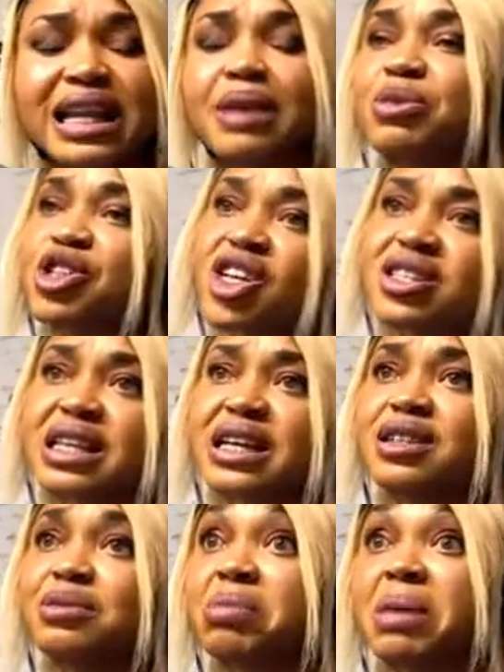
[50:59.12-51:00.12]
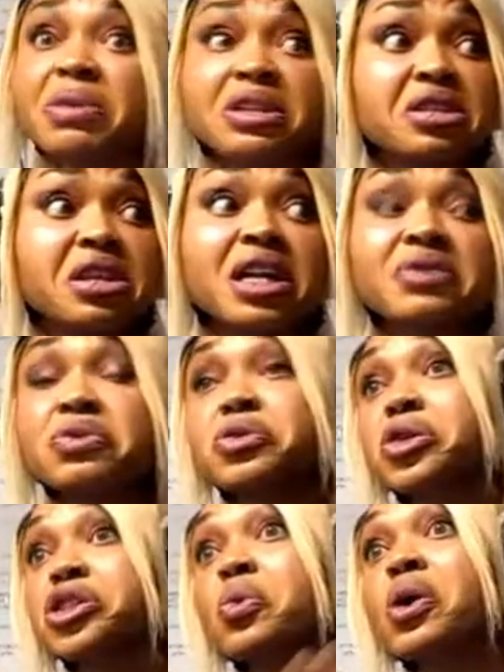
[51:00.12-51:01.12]
like Michelle said, it maybe in the nearest
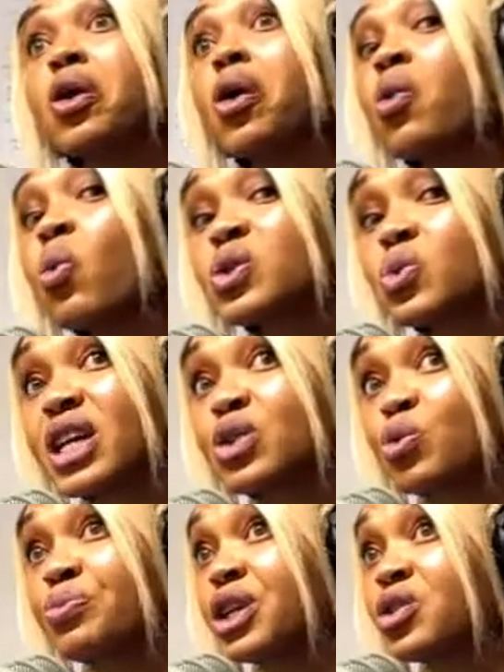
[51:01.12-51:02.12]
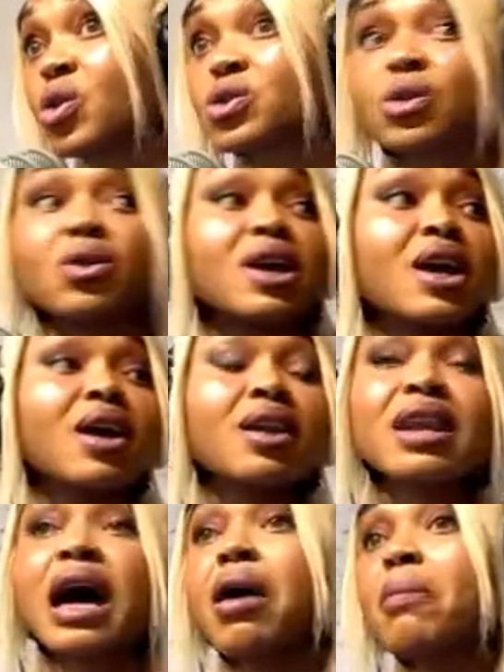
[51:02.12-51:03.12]
future, she always wanted to be a doctor.
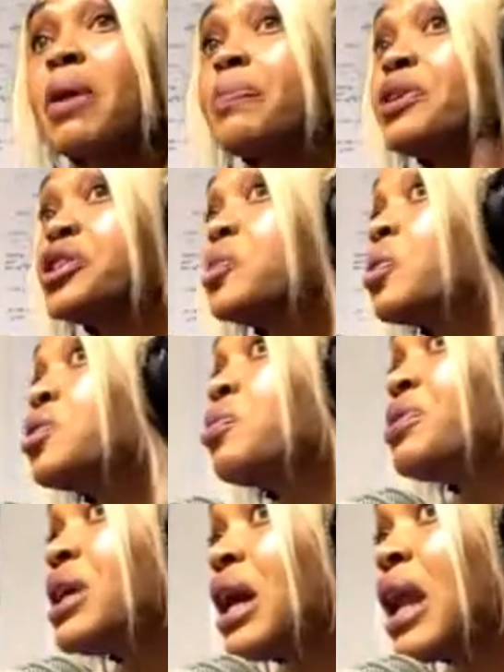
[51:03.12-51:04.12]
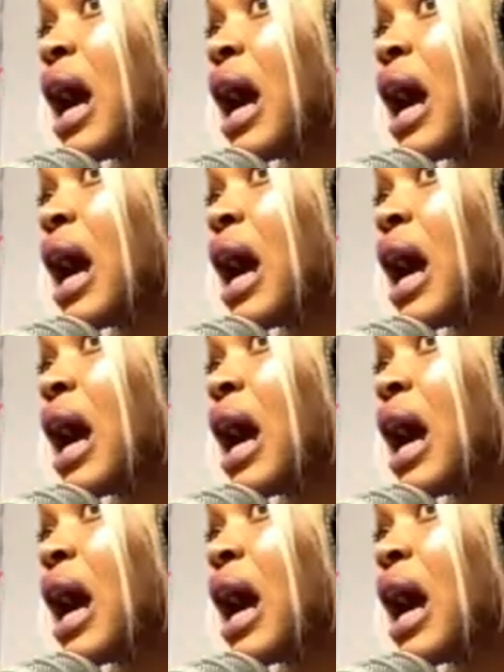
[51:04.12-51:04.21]
Now maybe she want to be an